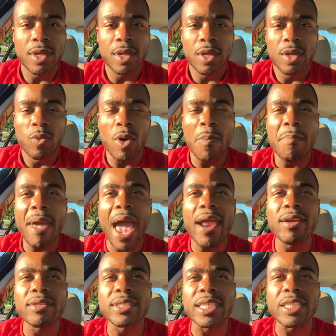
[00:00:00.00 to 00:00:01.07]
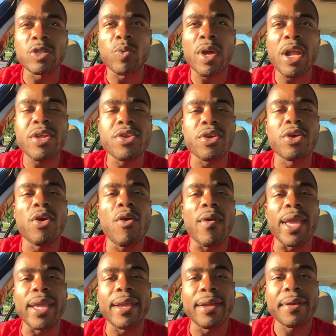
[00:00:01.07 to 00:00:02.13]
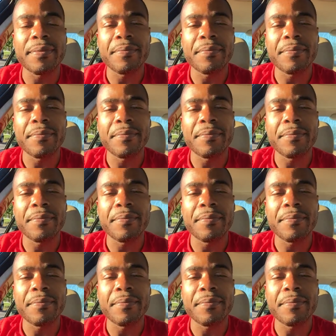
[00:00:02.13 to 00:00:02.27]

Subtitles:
What matters is where you're going.